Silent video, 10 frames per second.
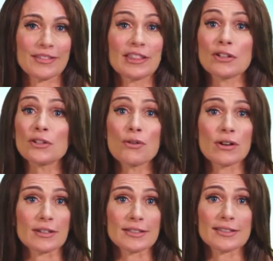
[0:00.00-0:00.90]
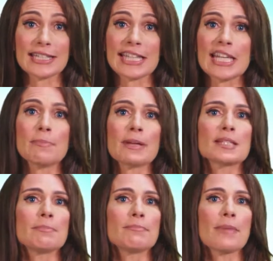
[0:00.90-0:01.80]
They're yours to keep
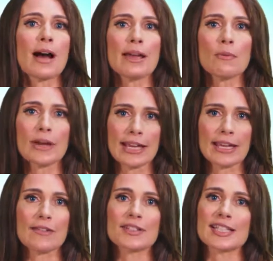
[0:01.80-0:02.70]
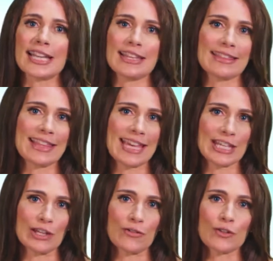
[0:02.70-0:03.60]
as my way of saying
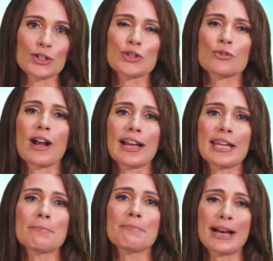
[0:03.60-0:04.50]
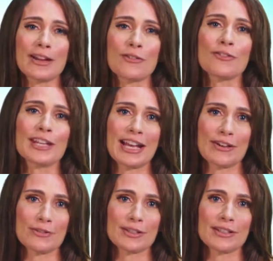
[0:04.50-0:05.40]
thank you for trying Biofit out.